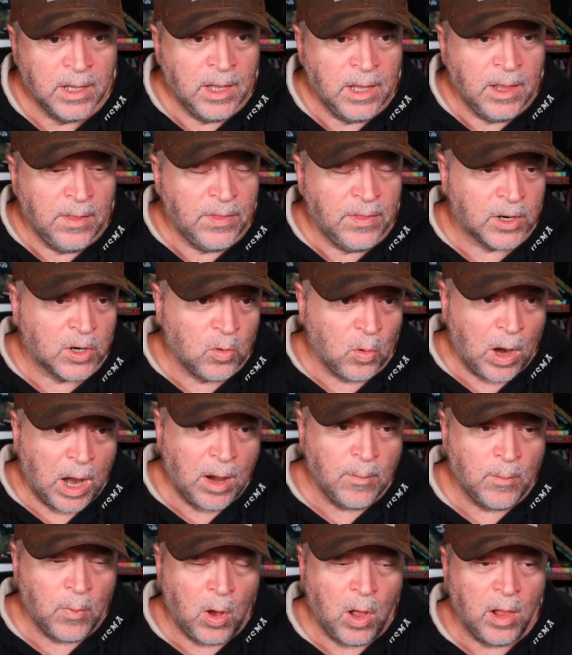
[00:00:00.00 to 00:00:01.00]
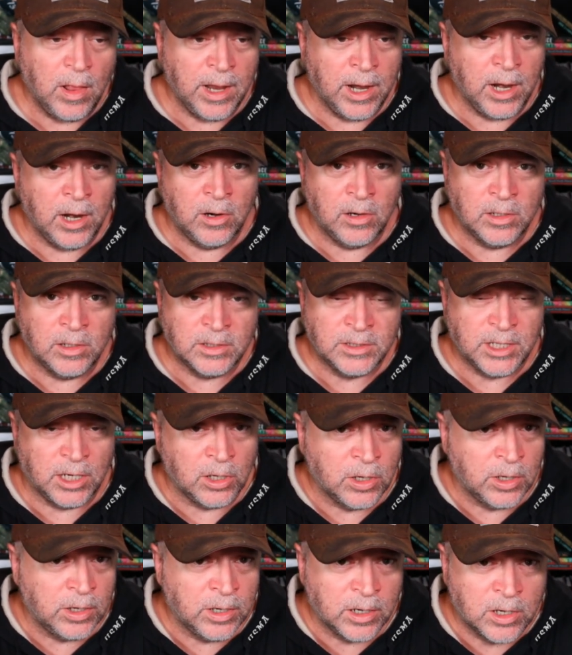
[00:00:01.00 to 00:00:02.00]
The ground ball errors are
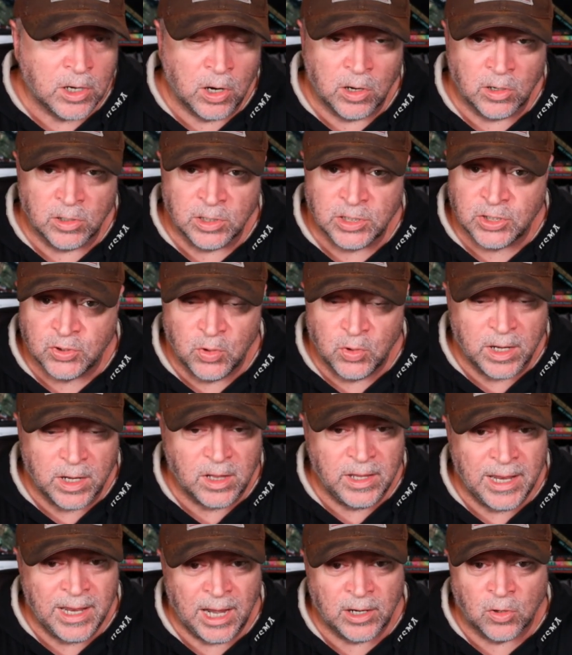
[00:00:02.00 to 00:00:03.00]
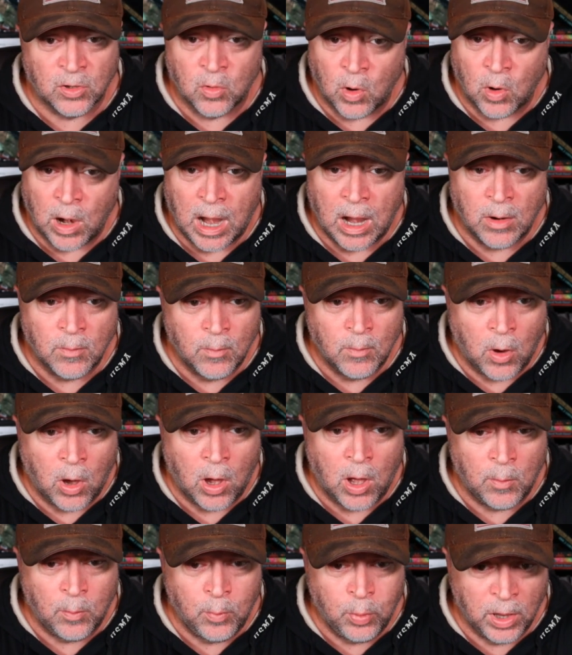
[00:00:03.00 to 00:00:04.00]
going to occur strictly on ground
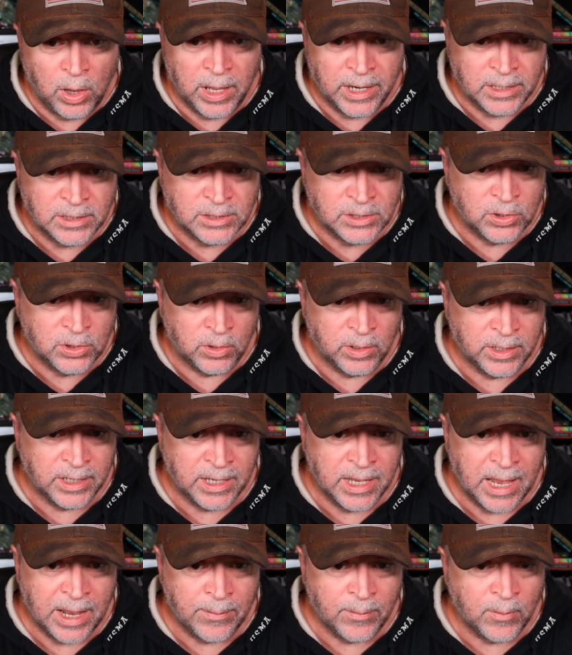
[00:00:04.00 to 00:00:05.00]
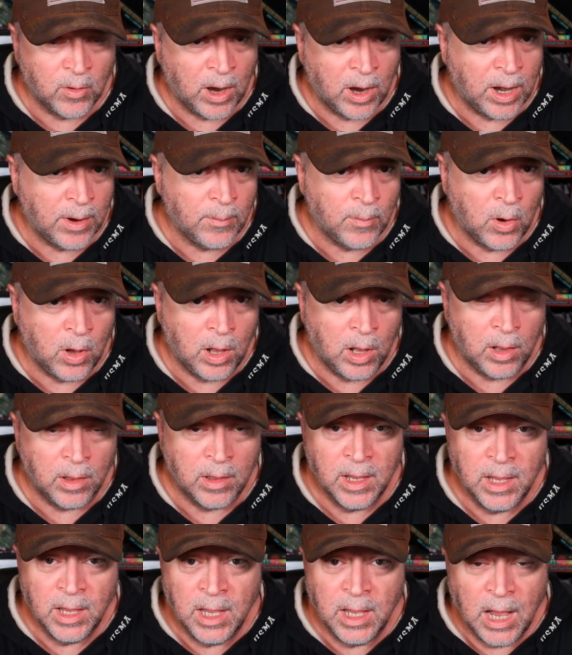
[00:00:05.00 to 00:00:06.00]
ball plays during the game, ground ball
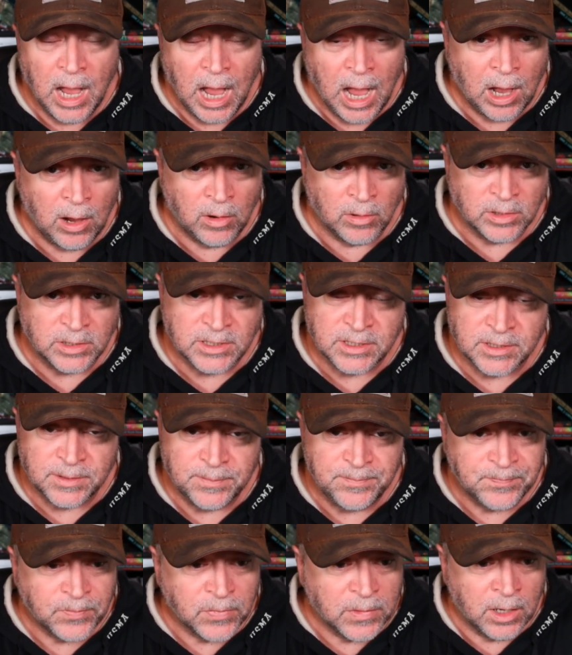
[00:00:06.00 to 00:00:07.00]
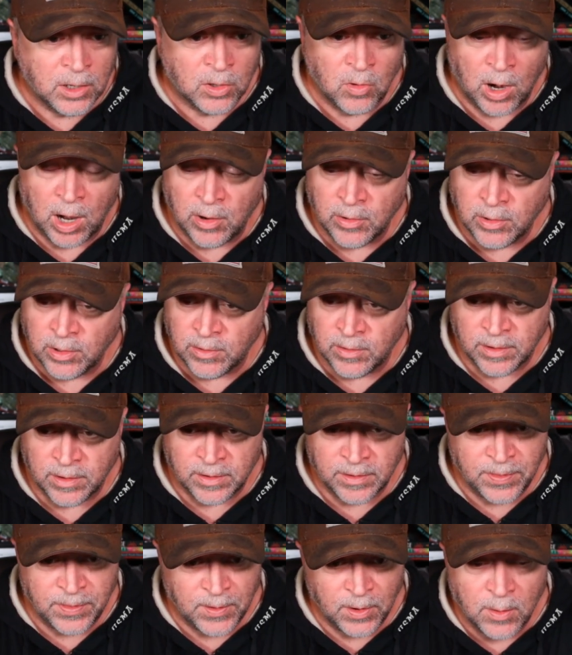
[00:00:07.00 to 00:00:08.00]
outs. The grounder to
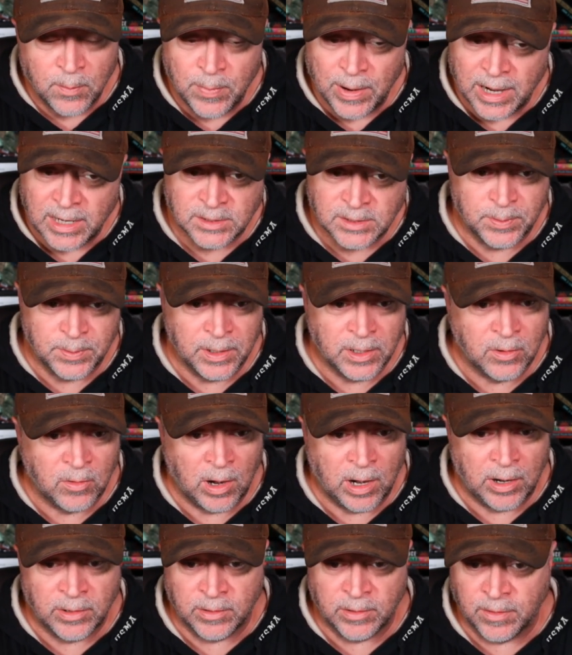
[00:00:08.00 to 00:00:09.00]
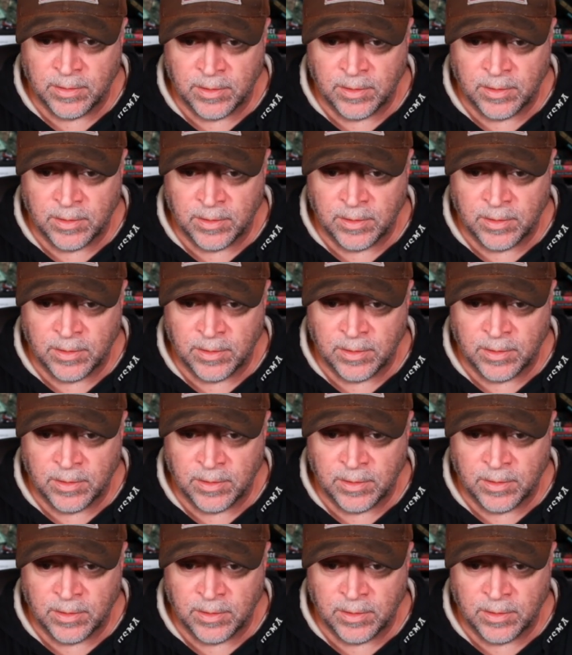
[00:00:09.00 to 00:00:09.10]
the third baseman, grounder to the